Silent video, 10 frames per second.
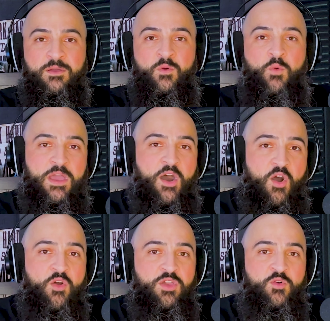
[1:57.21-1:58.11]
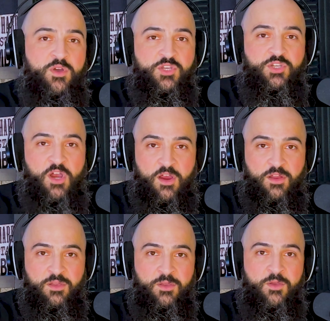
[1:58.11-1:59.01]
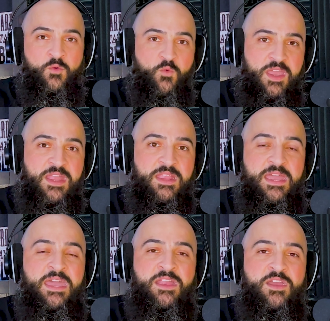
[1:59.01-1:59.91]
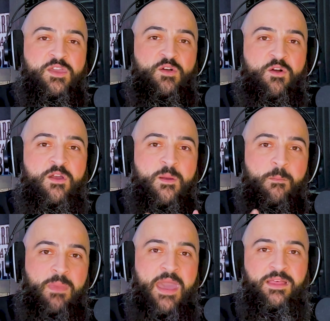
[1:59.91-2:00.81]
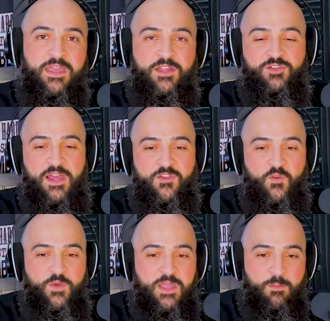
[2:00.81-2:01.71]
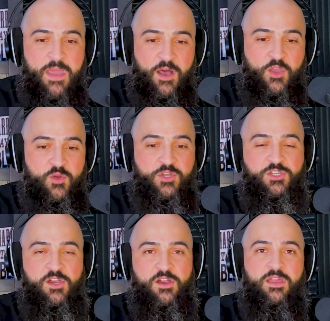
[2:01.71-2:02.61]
We owe you a shirt. We need your mailing address so we can mail you a shirt.